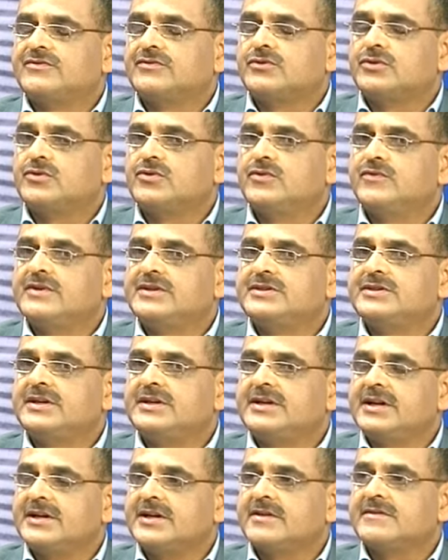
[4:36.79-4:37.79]
through which the
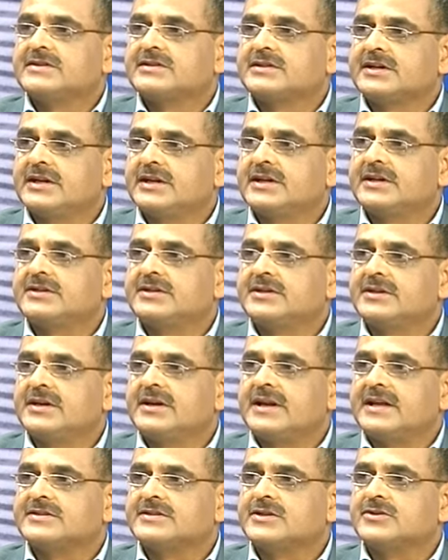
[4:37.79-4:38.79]
data was collected
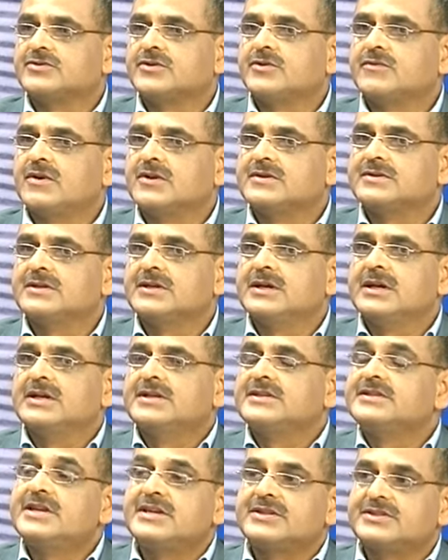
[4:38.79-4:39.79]
in SSO was
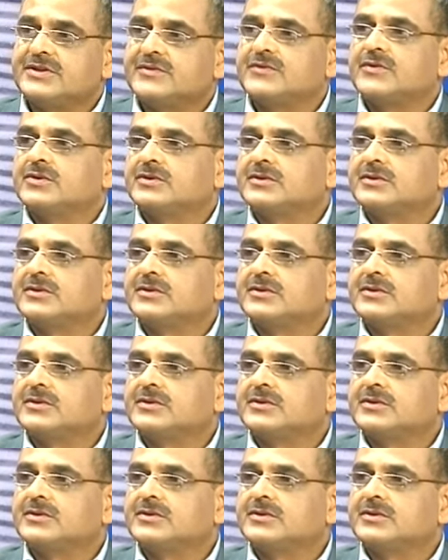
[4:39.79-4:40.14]
64th